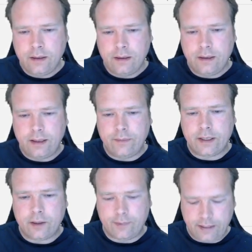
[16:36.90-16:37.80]
and then we
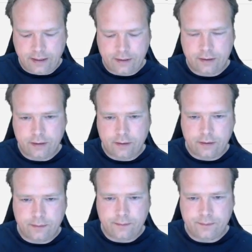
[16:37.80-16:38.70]
can update
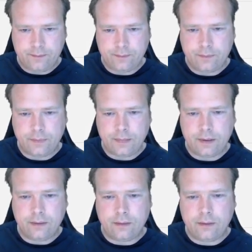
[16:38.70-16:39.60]
our
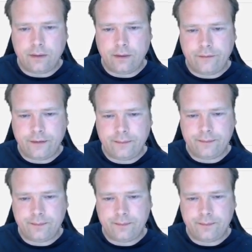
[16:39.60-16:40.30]
author.